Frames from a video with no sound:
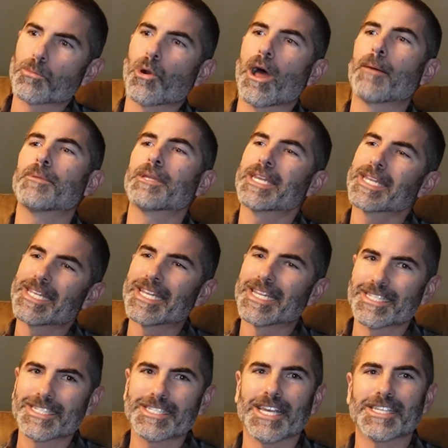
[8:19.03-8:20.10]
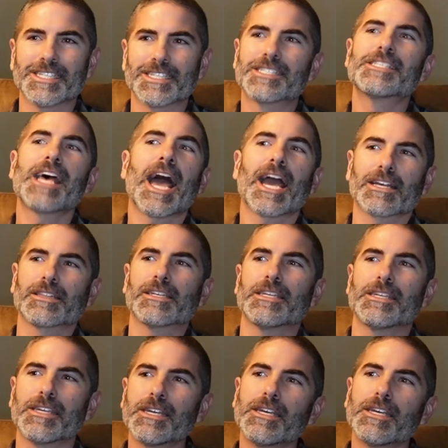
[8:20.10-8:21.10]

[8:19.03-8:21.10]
property and it says exactly